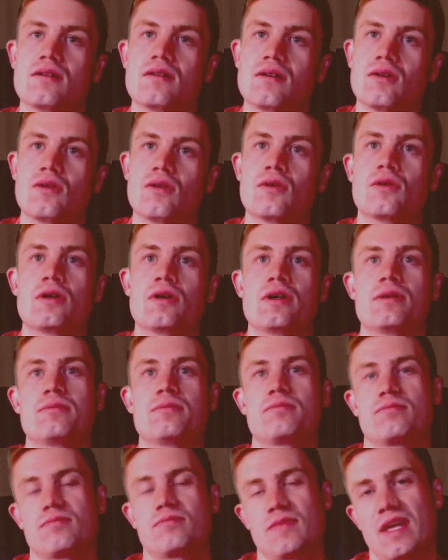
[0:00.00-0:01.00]
or
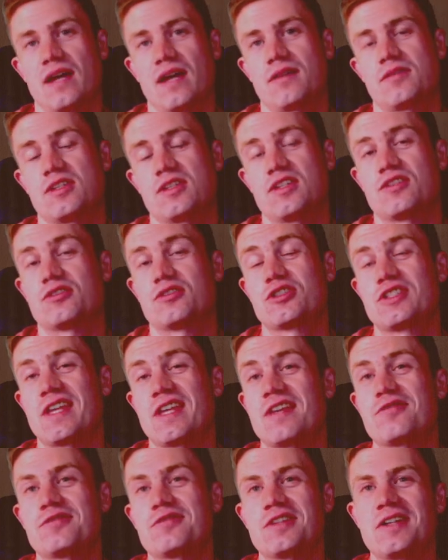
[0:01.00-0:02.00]
yeah, here
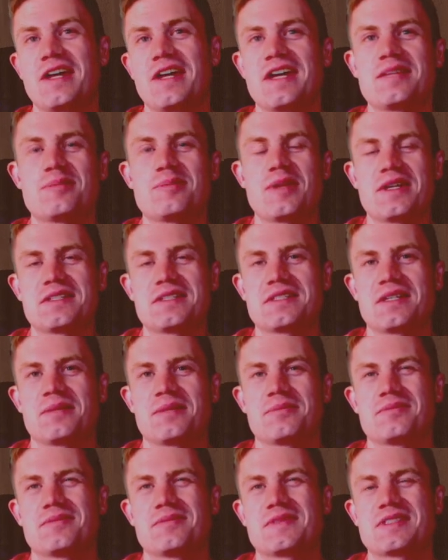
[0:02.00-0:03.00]
save the knight by
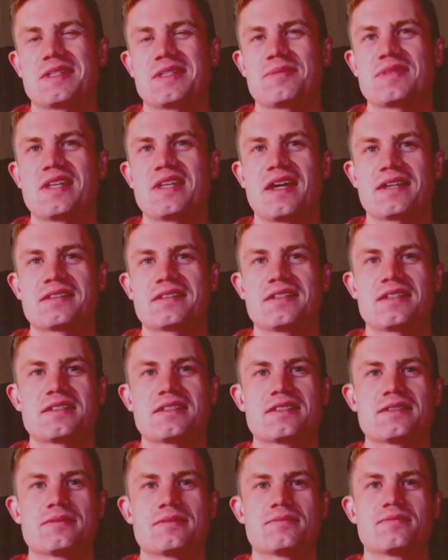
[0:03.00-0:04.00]
some
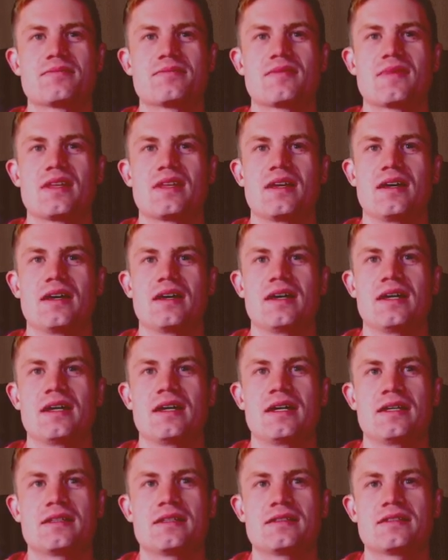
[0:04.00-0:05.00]
tactics,
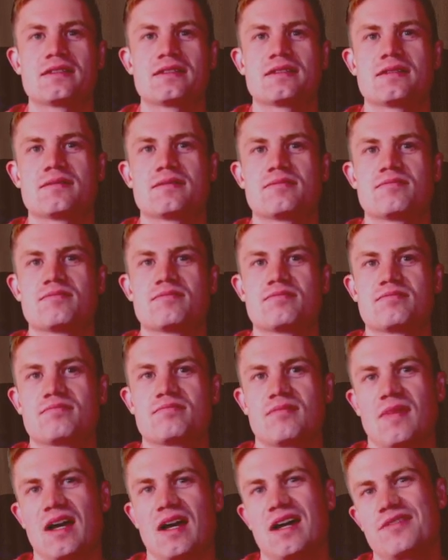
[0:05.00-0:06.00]
and
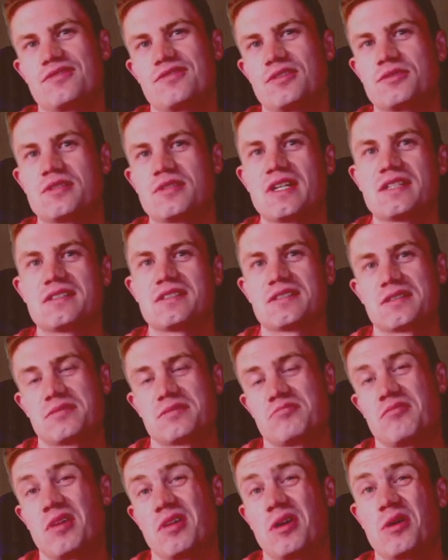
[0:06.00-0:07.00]
after that
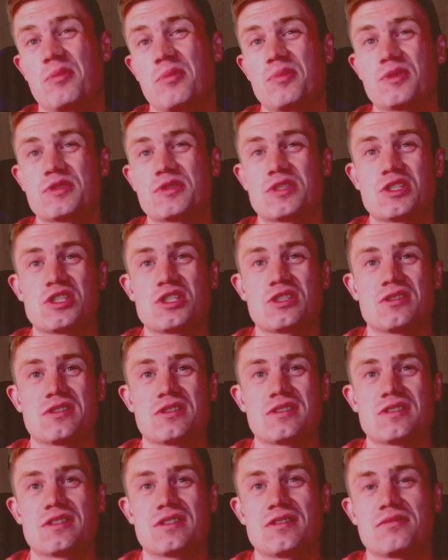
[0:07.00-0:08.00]
our position
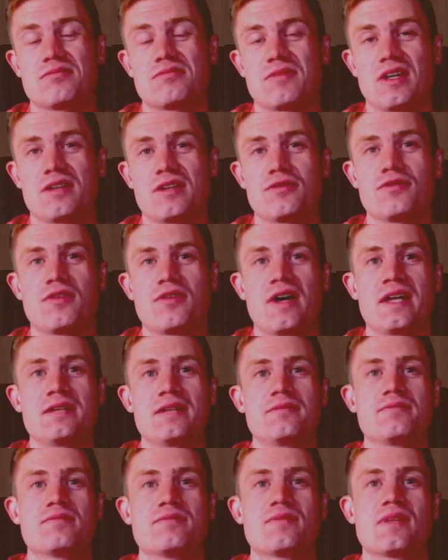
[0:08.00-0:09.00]
is kind of
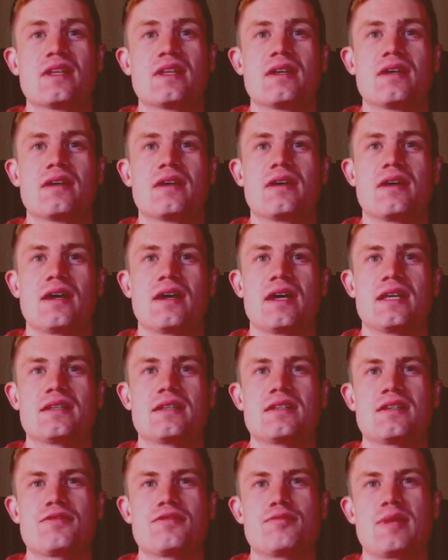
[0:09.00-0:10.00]
fine.
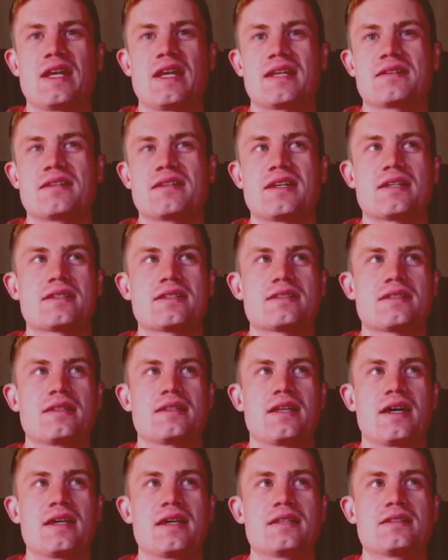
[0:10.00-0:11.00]
And if black takes the
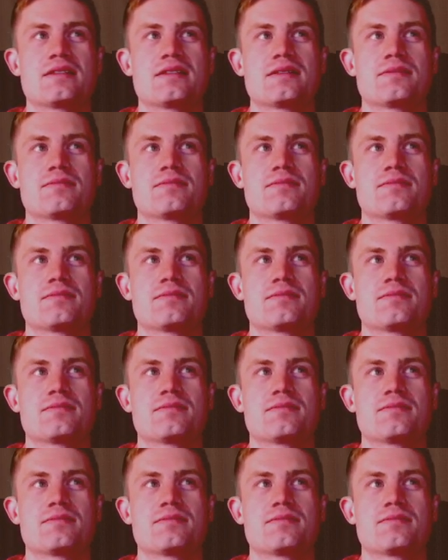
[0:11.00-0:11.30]
knight,